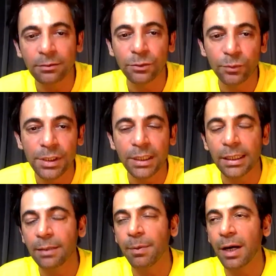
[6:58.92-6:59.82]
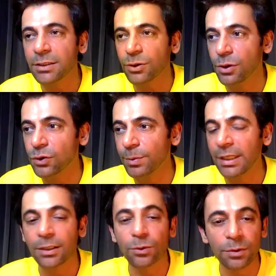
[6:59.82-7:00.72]
to work in the past also, but
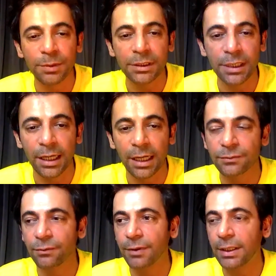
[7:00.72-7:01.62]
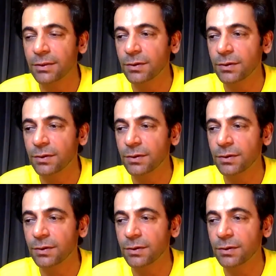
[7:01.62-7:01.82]
that couldn't materialize for various